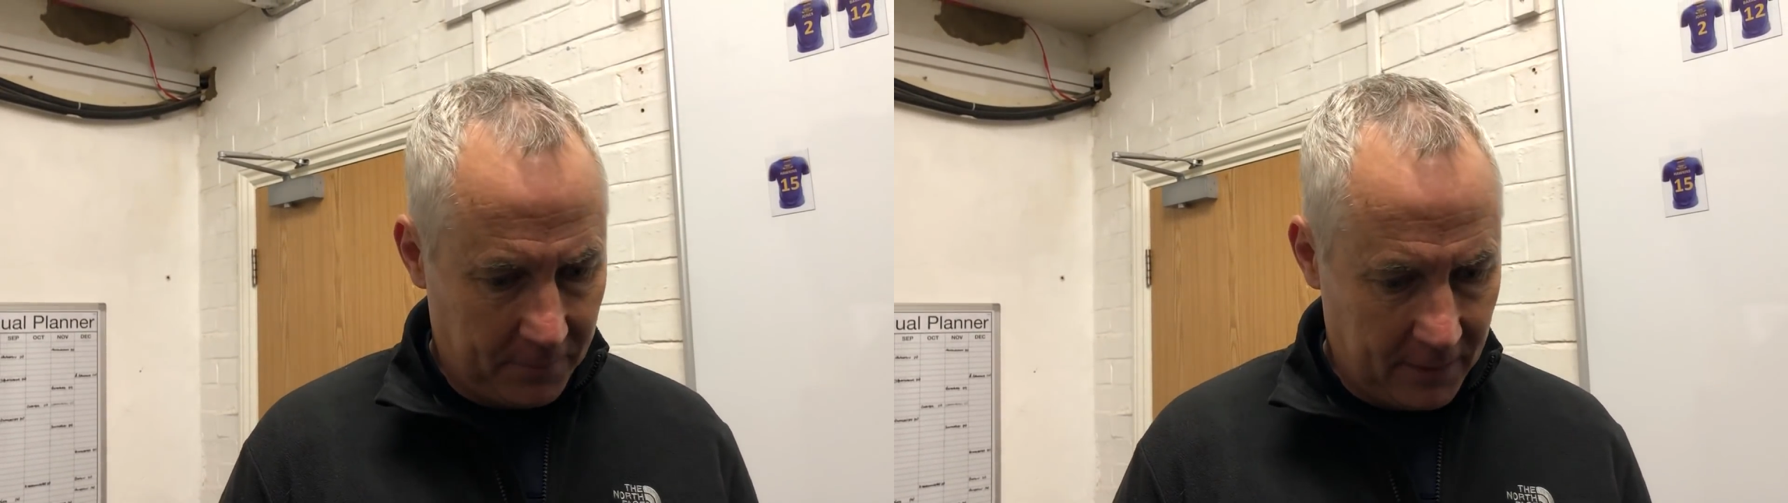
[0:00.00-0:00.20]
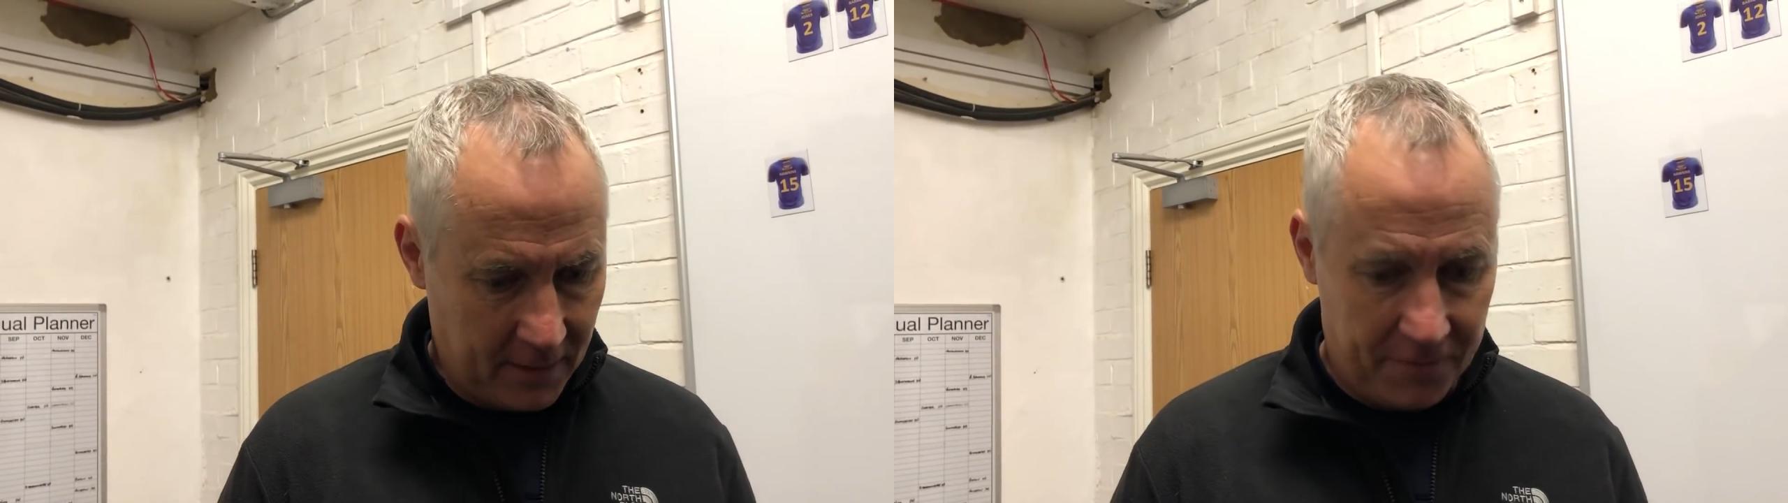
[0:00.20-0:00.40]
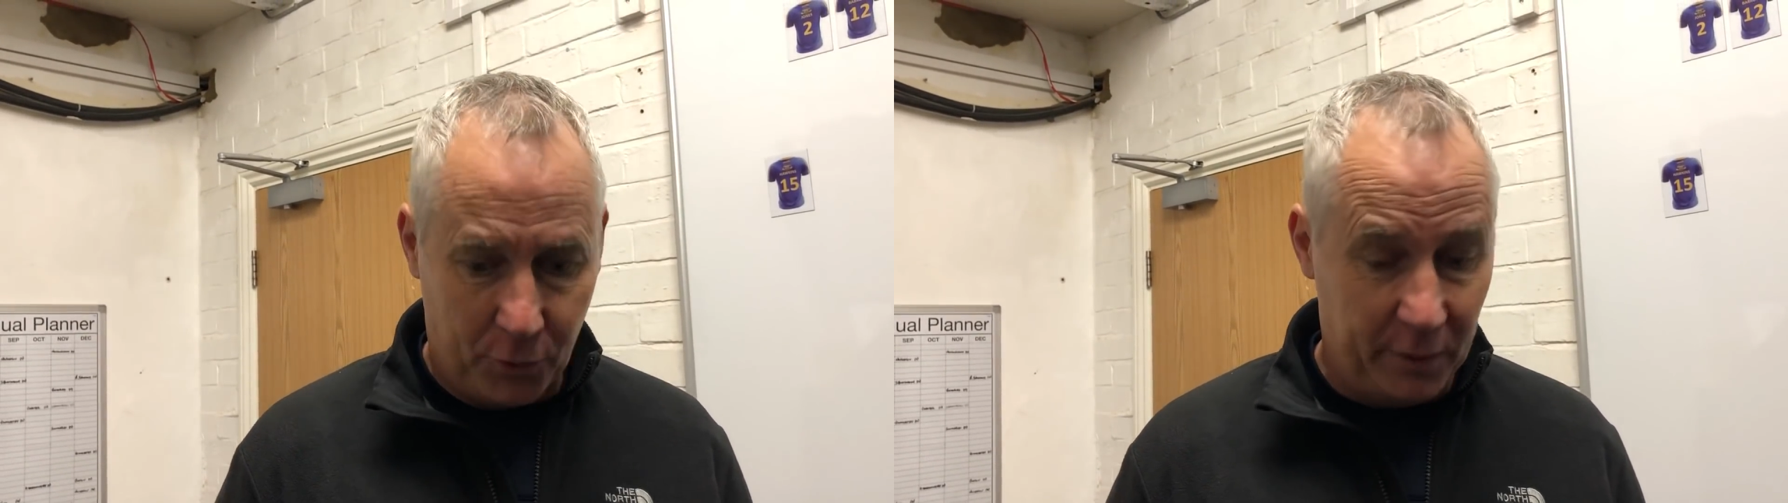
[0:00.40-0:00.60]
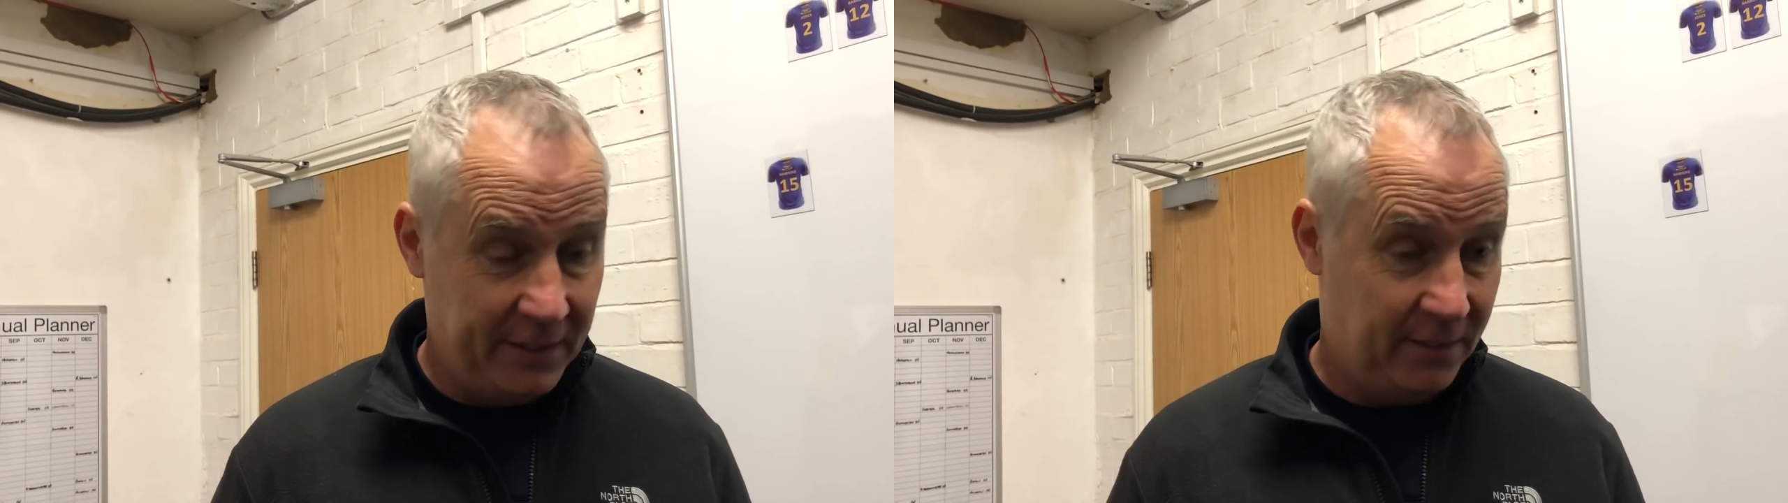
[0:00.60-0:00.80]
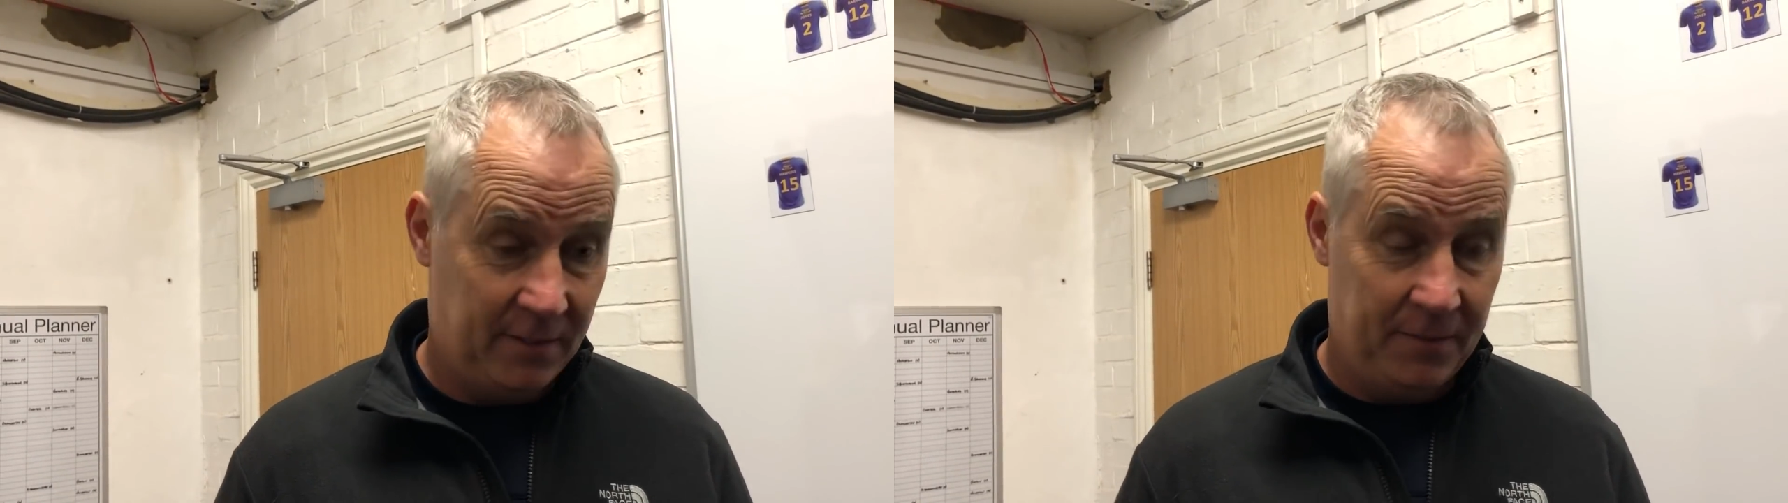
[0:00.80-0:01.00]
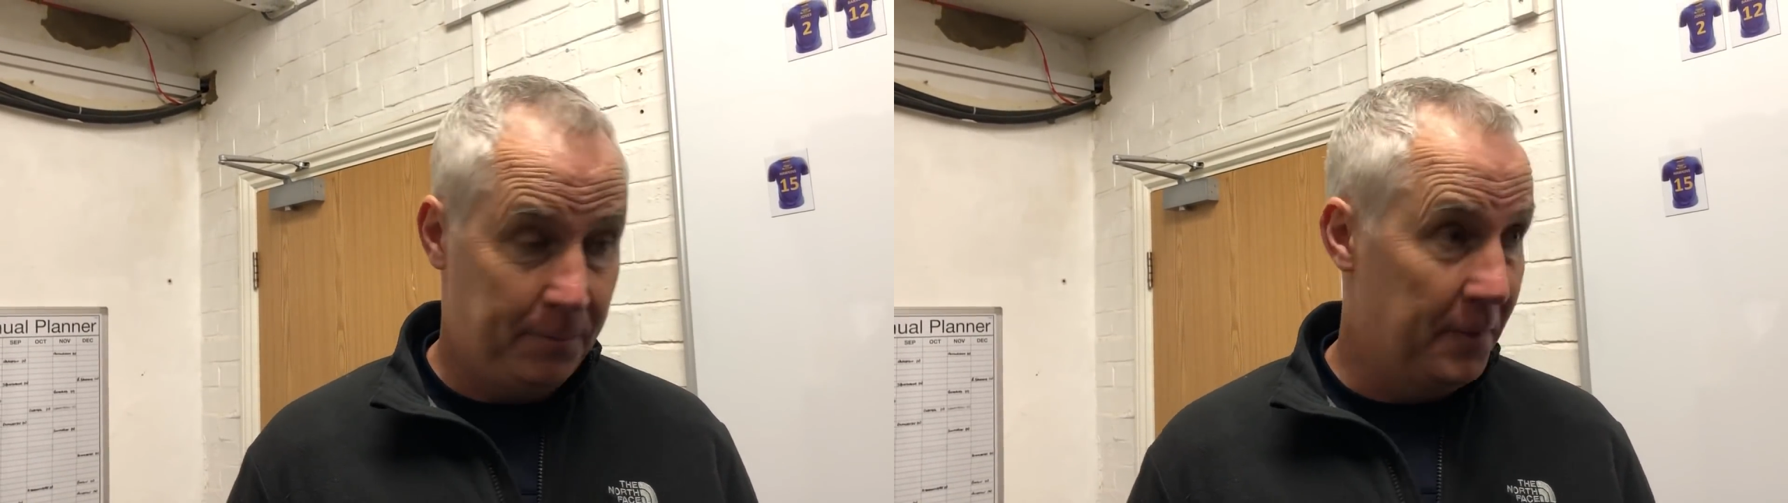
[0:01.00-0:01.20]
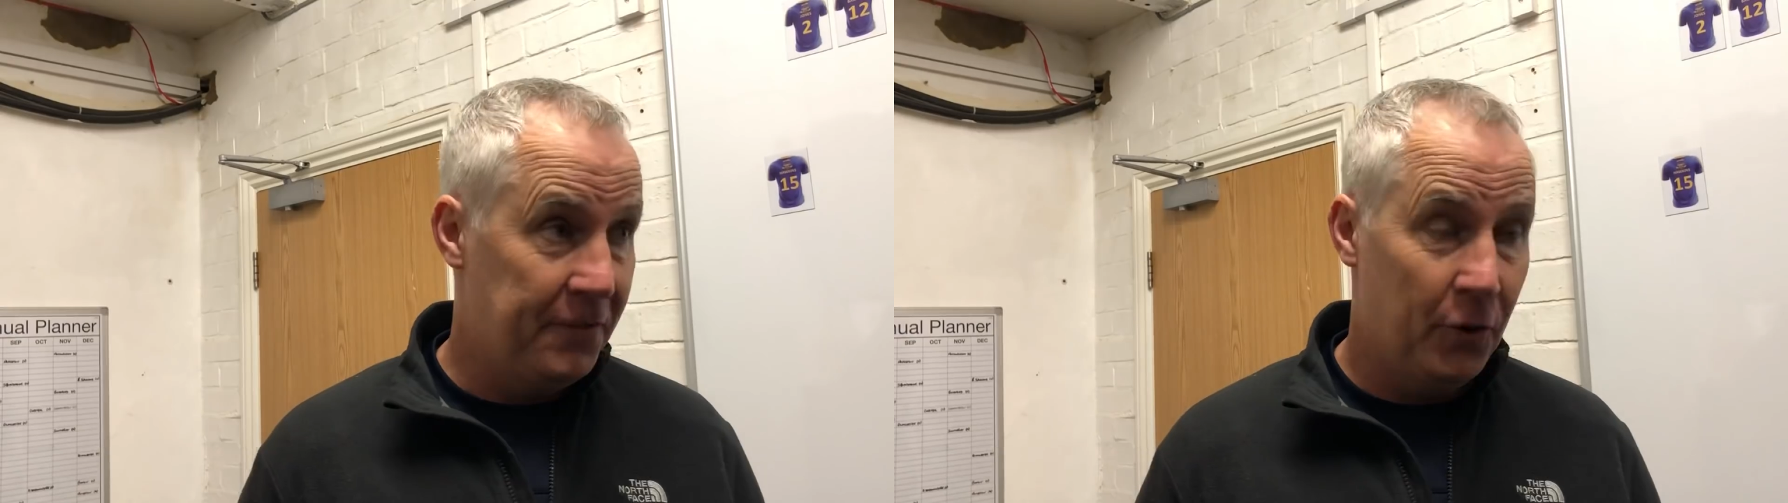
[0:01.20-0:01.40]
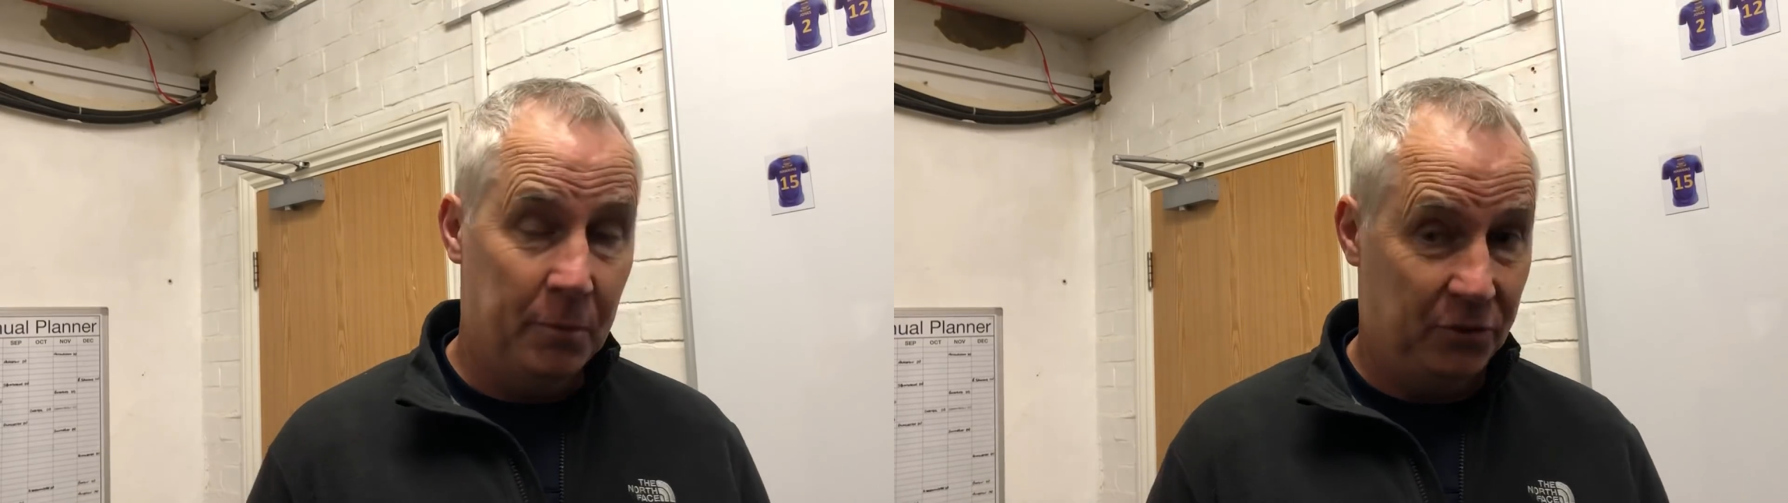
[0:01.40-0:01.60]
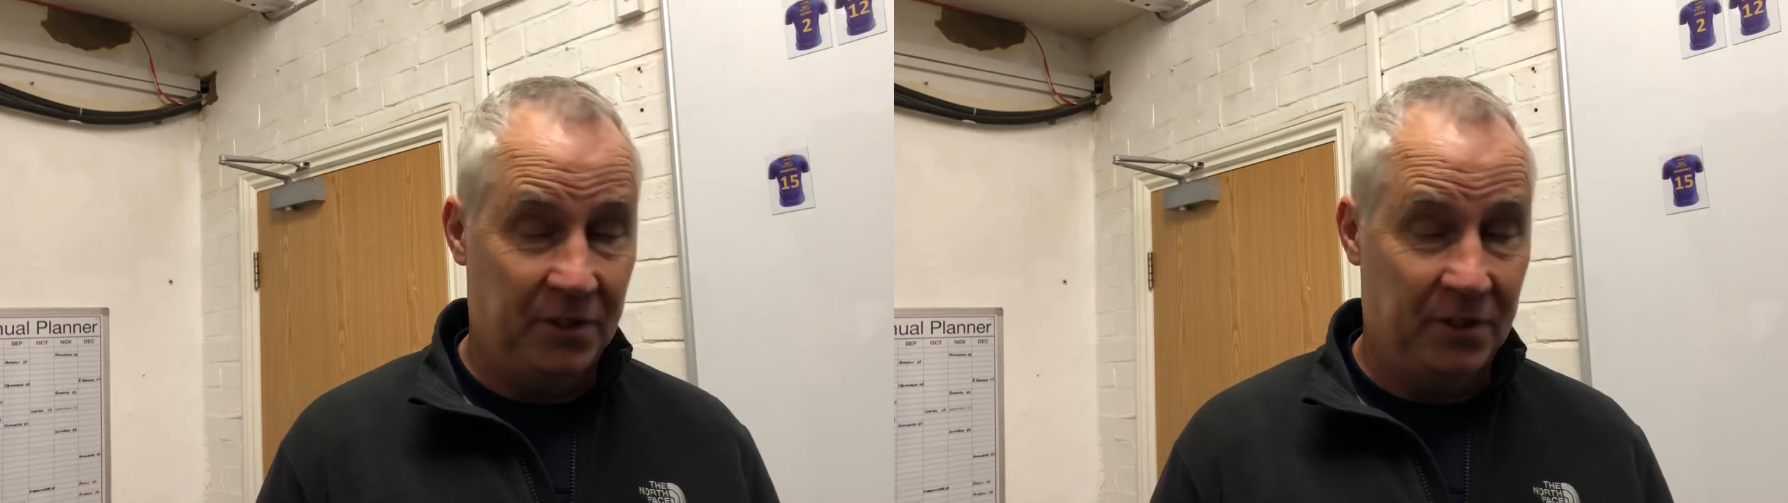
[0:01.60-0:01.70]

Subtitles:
I thought his performance